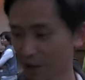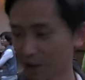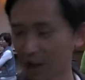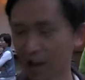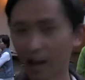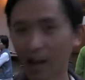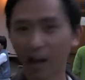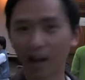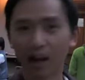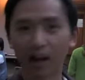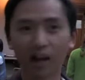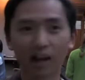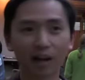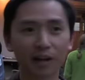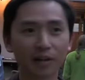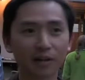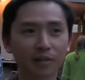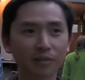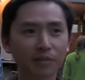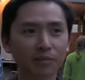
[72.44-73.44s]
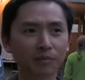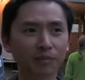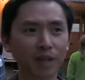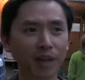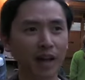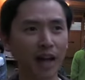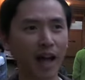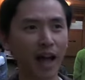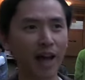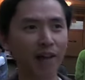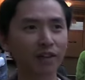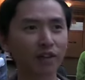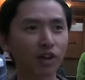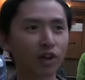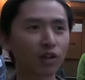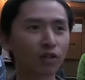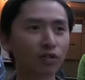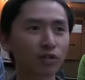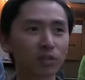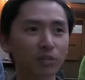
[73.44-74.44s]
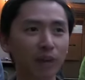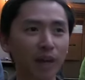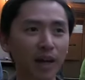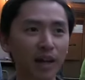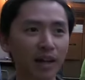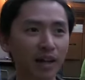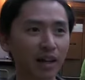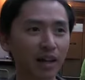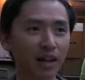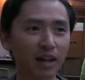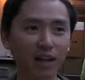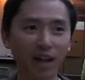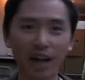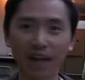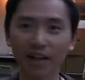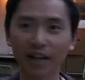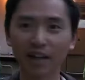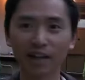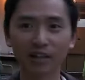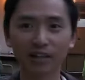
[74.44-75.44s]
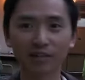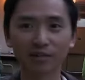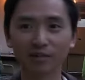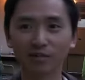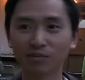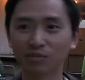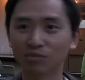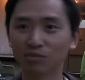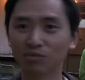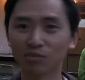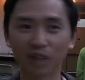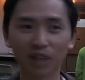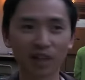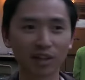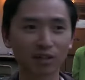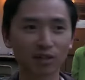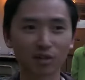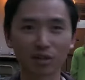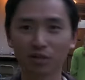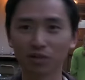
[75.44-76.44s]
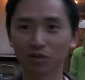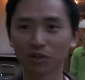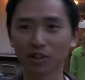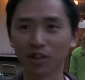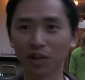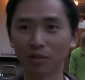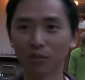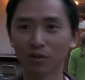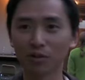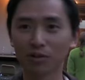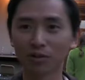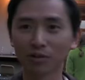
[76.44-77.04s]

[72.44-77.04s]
I don't, but I can do a quick demo.